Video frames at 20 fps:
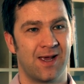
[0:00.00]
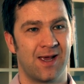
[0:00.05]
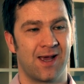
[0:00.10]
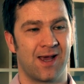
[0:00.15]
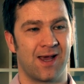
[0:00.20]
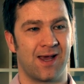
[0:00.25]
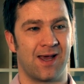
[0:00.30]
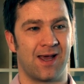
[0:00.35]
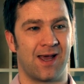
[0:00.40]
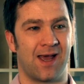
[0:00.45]

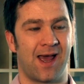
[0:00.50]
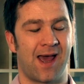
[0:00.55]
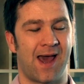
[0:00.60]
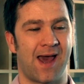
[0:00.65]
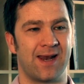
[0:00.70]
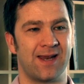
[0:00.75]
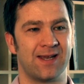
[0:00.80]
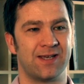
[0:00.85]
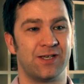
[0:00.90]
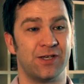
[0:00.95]

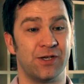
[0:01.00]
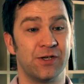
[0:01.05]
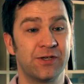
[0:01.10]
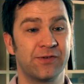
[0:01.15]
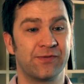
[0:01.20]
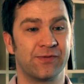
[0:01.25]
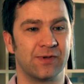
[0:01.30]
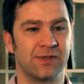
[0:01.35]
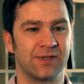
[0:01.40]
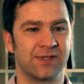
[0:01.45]
And it's
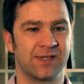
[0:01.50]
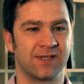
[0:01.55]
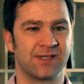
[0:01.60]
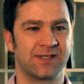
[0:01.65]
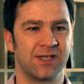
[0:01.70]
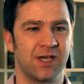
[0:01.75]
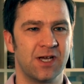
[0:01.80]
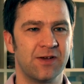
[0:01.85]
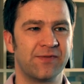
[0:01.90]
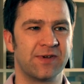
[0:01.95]
useful to
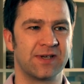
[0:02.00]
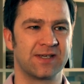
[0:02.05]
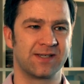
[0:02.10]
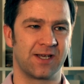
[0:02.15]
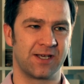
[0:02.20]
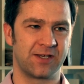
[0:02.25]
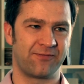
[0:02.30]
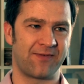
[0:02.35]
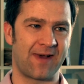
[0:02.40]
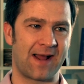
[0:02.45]
surface
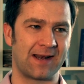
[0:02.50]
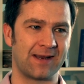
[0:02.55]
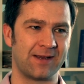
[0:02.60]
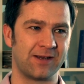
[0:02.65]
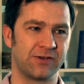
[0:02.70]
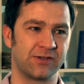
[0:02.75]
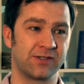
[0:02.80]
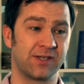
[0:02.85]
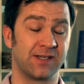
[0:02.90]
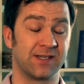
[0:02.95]
those
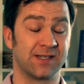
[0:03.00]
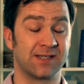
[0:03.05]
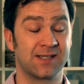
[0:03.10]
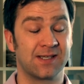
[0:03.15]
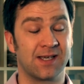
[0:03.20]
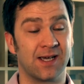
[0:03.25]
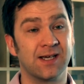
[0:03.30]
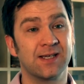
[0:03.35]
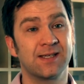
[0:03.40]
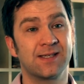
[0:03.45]
values, to
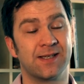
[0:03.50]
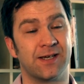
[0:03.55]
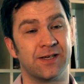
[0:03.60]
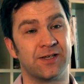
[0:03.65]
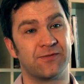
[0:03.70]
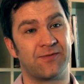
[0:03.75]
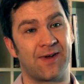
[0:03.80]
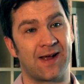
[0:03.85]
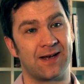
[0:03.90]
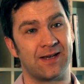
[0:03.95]
discuss those
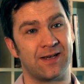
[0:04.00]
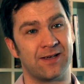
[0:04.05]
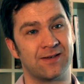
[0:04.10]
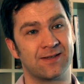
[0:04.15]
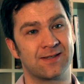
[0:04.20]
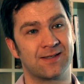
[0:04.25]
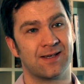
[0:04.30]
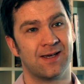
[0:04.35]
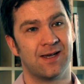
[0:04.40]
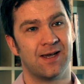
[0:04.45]
values.
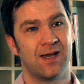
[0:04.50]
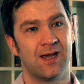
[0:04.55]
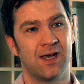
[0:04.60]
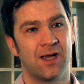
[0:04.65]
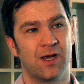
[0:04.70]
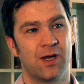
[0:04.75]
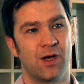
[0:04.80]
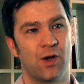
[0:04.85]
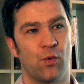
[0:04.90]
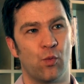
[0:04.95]

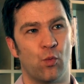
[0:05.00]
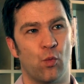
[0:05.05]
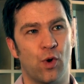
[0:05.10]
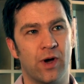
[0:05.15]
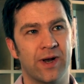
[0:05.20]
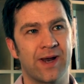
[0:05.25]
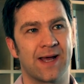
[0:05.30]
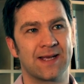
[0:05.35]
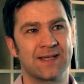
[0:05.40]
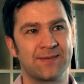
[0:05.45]

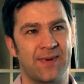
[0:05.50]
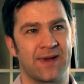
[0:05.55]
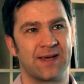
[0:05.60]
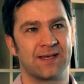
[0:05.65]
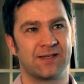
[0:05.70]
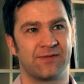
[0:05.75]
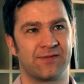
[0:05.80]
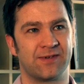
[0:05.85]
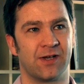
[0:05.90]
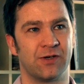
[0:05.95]
One
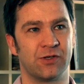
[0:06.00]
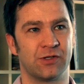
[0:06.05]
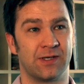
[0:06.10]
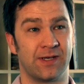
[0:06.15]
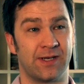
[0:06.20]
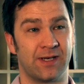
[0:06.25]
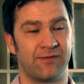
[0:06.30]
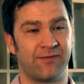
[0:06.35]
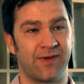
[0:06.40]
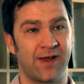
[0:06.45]
aspect of social
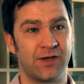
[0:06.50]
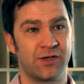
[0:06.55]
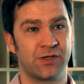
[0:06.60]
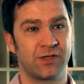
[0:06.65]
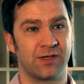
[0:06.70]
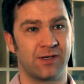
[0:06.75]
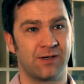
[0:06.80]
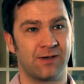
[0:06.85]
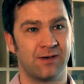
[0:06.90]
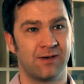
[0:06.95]

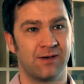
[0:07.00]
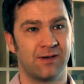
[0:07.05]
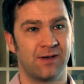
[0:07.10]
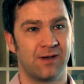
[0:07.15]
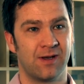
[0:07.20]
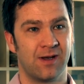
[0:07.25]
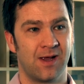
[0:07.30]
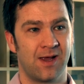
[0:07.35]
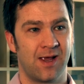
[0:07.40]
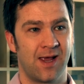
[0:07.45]
innovation
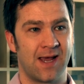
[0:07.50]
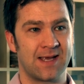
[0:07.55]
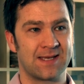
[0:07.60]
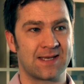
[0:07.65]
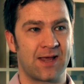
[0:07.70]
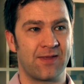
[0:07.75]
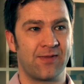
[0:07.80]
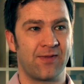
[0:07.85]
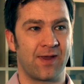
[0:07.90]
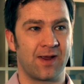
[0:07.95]
is
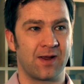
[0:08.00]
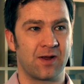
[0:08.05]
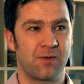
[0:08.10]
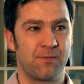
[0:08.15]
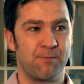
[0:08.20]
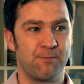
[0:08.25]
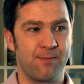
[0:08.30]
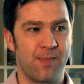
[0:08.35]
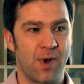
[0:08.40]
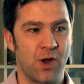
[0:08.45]
I think
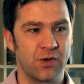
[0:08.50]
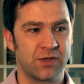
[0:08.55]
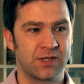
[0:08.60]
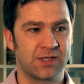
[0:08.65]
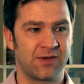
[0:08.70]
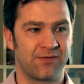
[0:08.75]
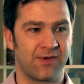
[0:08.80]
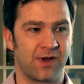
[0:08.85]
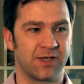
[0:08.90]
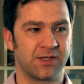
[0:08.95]

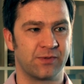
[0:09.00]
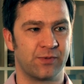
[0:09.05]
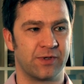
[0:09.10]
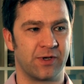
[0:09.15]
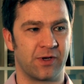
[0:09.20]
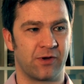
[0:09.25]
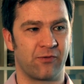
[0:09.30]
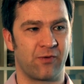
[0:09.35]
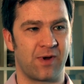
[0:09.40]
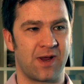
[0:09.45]
most of us would
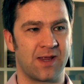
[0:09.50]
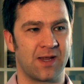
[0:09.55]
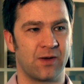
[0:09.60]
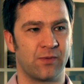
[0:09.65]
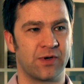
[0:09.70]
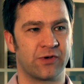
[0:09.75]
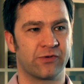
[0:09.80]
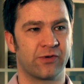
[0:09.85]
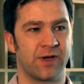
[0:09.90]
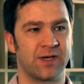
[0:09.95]
agree that
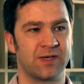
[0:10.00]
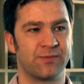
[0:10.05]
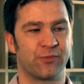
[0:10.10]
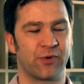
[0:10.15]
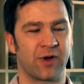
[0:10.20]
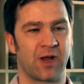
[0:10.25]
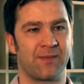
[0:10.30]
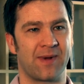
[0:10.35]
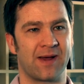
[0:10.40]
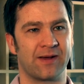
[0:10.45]
we're trying to
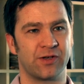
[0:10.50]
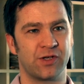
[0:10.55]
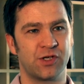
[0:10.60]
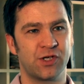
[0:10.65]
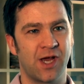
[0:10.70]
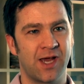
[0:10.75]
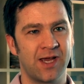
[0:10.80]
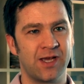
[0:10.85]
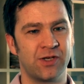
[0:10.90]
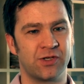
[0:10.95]
bring about
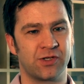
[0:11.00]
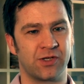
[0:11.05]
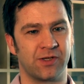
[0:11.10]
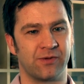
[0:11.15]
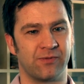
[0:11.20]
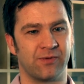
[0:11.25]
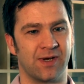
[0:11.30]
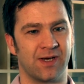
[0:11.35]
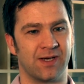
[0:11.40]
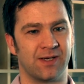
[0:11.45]
change in the
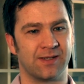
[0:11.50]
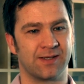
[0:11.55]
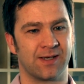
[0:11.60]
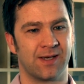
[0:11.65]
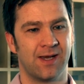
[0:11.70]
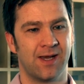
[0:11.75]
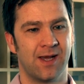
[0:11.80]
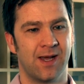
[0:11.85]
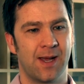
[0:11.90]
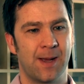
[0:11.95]
world
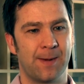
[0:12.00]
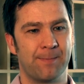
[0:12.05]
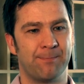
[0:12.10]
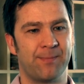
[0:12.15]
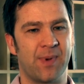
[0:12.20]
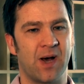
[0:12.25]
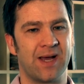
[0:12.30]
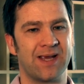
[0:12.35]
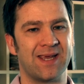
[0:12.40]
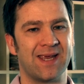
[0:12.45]

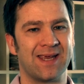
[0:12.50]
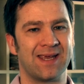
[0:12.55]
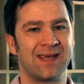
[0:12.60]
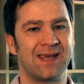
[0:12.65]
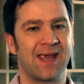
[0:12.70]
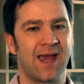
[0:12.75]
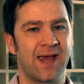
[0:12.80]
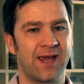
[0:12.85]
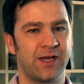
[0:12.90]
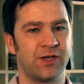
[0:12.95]
by
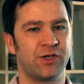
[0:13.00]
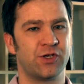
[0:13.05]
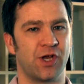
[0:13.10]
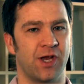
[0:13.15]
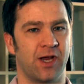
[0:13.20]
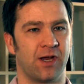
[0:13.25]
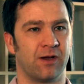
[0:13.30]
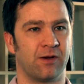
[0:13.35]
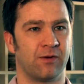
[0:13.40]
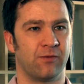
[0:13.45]

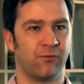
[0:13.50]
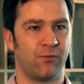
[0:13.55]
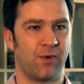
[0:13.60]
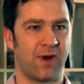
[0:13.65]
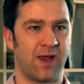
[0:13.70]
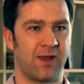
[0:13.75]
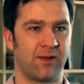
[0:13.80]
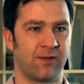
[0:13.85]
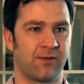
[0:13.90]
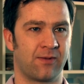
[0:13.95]
engaging
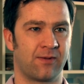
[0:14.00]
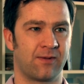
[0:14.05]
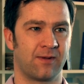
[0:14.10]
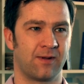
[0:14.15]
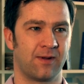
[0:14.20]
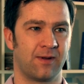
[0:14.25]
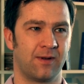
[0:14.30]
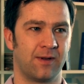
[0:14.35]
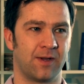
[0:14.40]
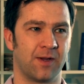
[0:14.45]
with
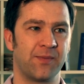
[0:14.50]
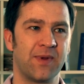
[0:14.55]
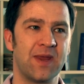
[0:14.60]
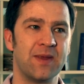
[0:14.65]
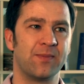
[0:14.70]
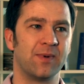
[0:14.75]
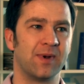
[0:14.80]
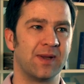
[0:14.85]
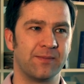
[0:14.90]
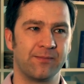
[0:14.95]
the
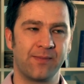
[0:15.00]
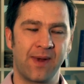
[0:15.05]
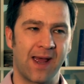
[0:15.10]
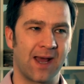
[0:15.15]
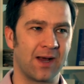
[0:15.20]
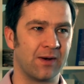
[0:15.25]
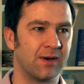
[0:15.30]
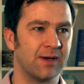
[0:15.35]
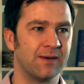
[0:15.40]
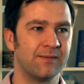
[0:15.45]
people in
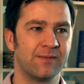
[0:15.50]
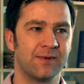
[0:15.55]
power,